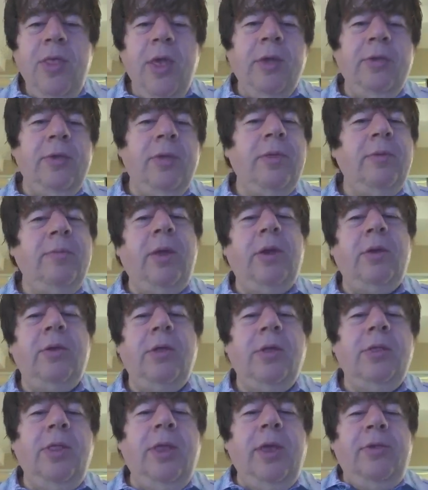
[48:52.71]
things in the
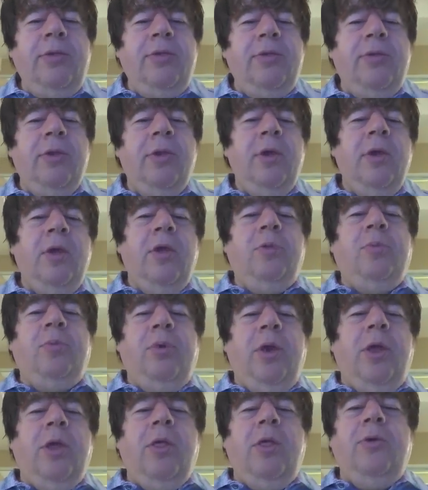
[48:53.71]
middle. A lease is
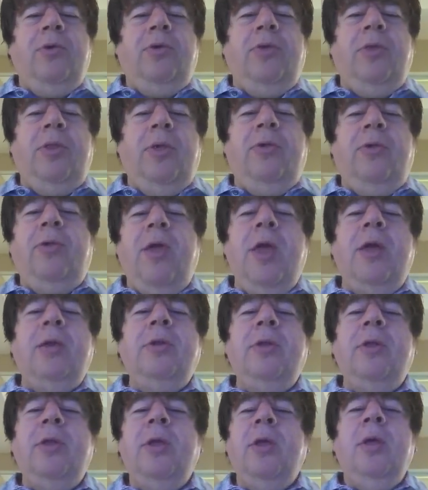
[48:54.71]
pretty close to this
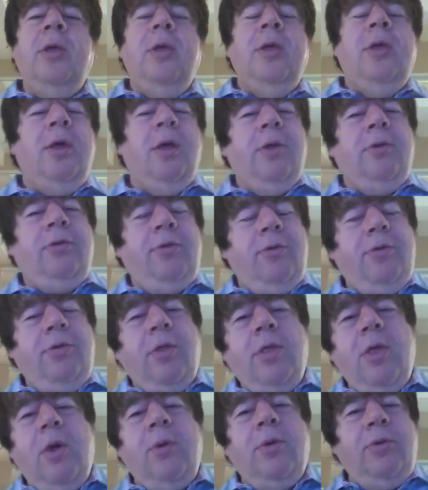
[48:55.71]
end. It's
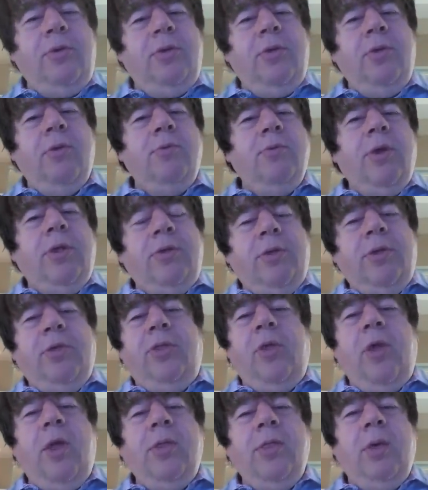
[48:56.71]
the lowest risk
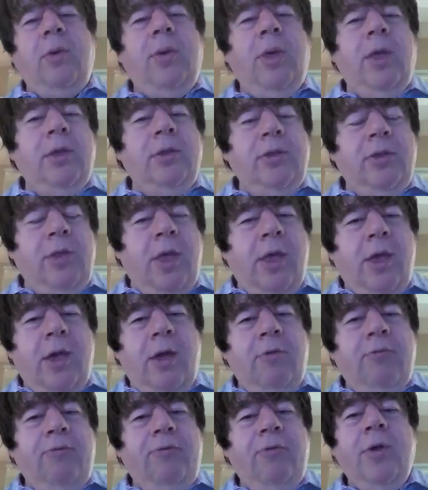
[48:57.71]
thing that we can think
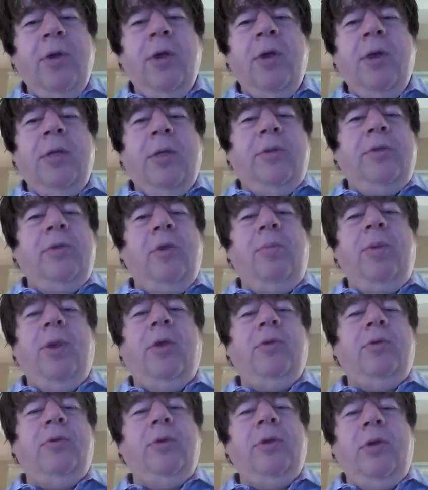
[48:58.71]
of that still
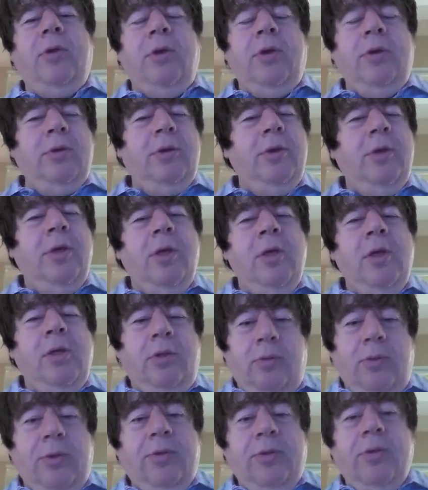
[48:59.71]
pays a return.
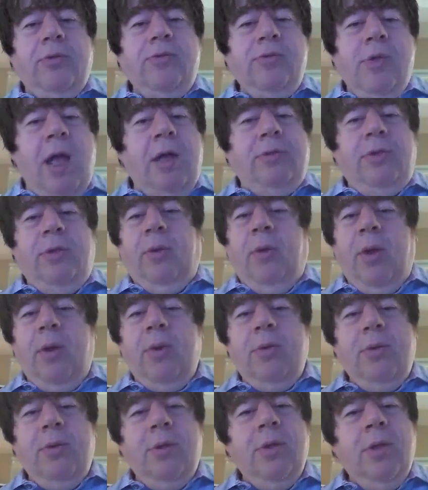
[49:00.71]
The risk is not
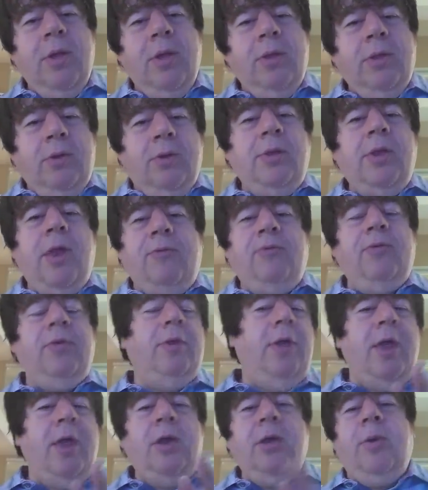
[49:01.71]
zero. There
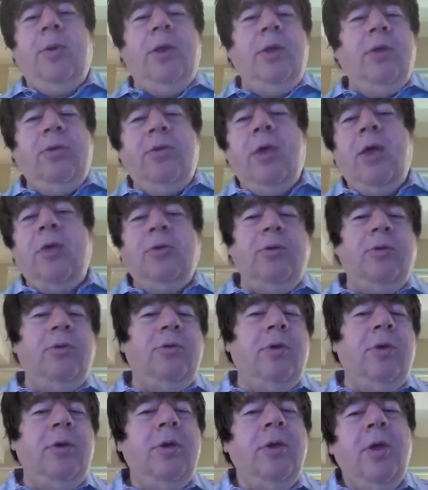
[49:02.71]
definitely, anybody who says
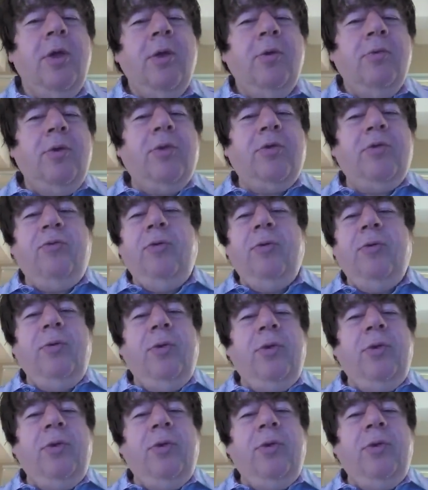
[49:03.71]
there's a risk-free